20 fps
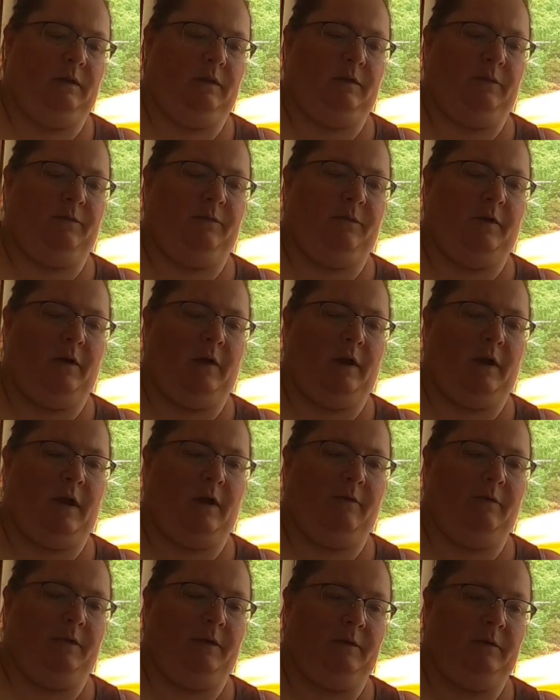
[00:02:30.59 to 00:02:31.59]
the front
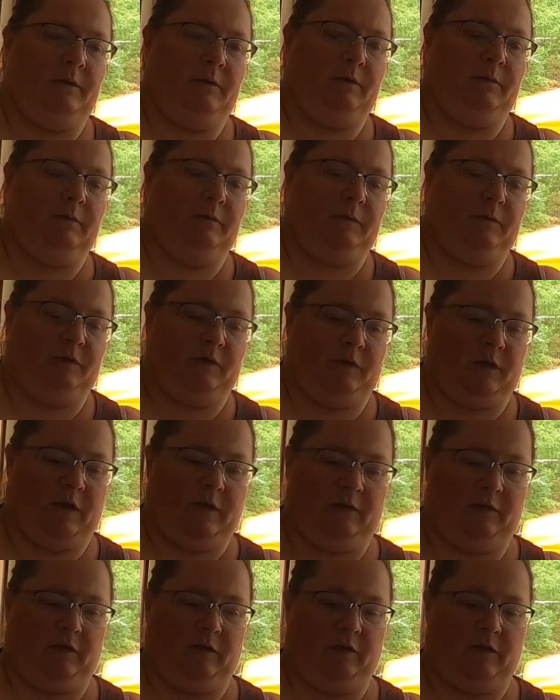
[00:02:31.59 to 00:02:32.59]
cover, which
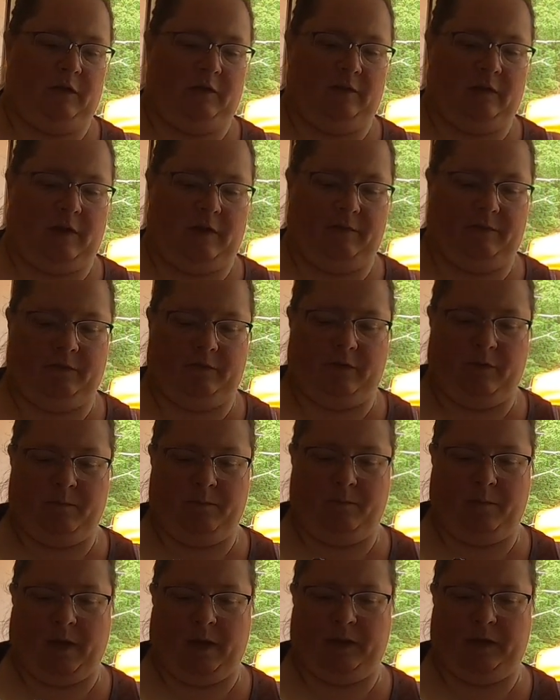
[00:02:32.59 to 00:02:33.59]
actually does have
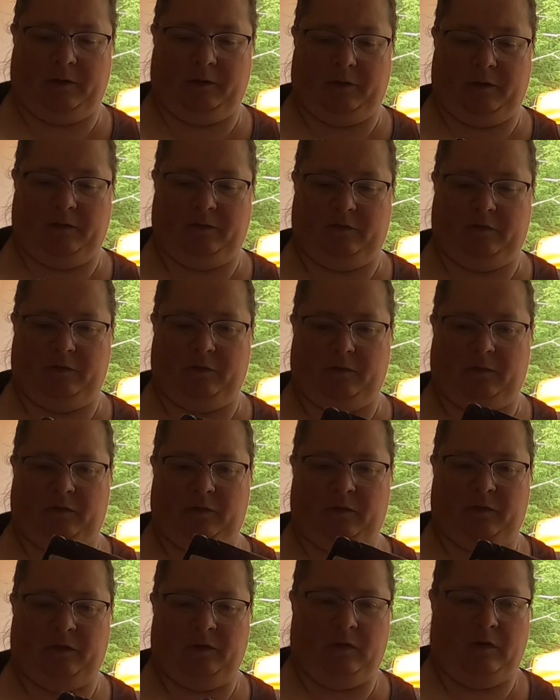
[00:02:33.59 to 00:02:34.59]
some minor
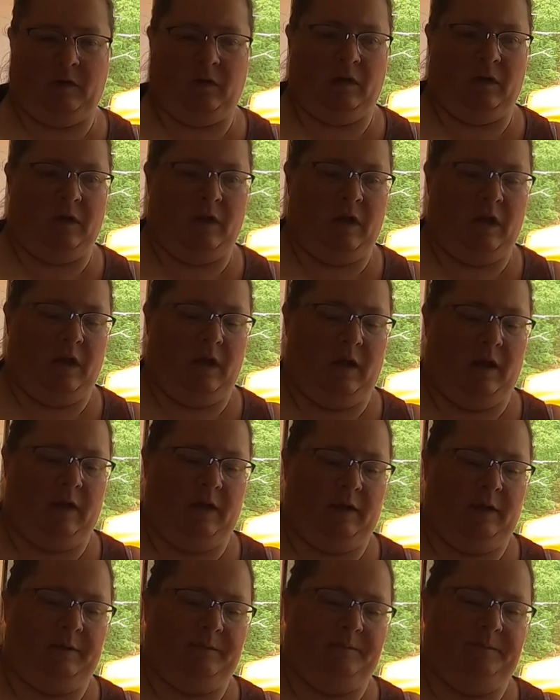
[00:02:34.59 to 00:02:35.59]
issues.
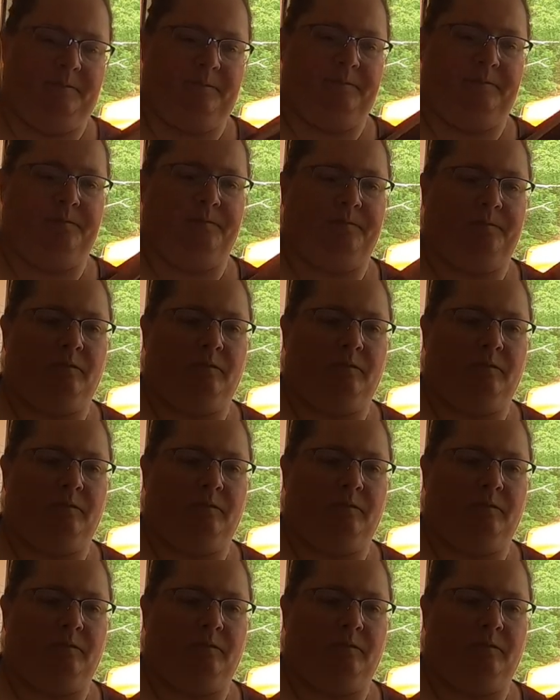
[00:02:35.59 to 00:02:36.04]
And